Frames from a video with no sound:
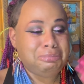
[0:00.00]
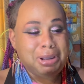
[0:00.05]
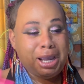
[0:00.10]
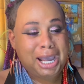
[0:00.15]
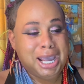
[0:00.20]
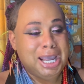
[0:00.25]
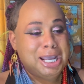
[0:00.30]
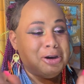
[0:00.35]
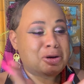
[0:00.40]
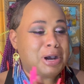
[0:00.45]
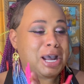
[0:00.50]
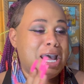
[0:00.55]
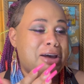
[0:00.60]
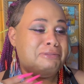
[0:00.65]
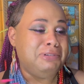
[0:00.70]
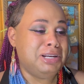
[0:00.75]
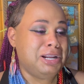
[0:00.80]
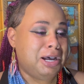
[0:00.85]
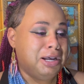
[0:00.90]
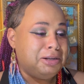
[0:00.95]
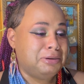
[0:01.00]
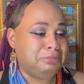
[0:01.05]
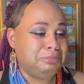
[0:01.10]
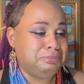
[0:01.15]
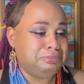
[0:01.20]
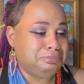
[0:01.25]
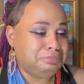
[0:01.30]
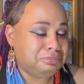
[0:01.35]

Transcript: I ain't gonna have nothing.